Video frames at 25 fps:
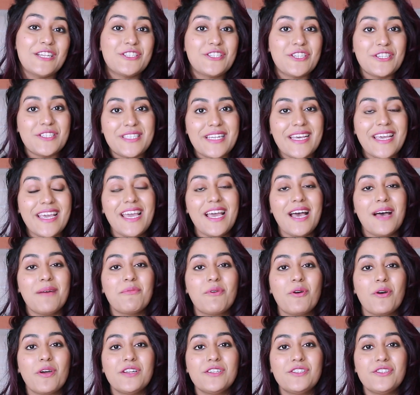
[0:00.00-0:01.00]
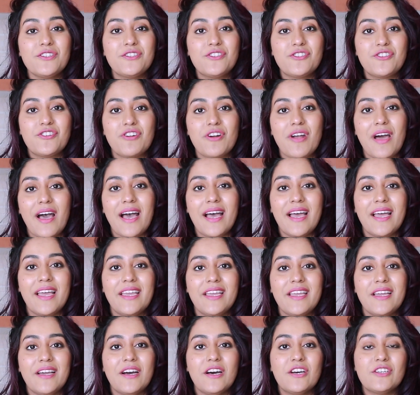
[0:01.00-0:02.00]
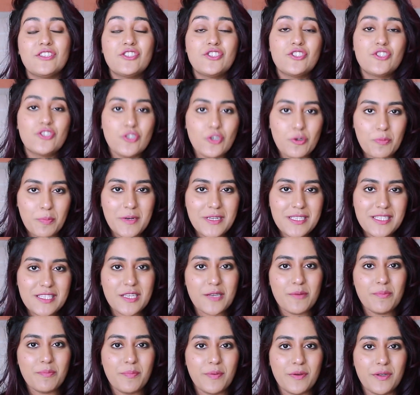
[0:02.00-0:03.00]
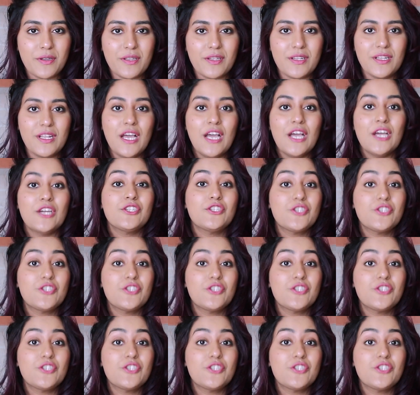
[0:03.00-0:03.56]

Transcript: Today I'm going to try a super simple